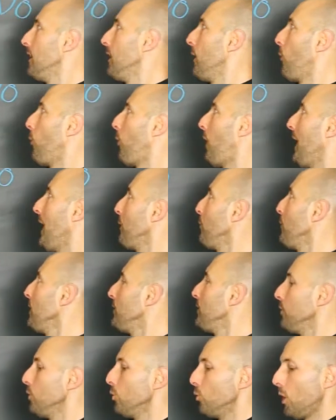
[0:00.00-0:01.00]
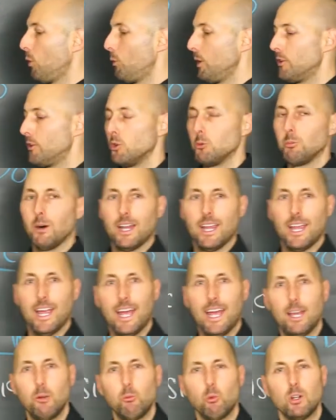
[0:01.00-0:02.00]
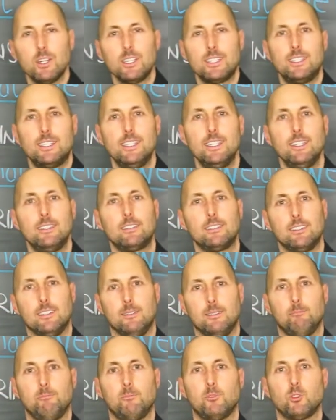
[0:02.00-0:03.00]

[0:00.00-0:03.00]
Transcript: by Edward Deci.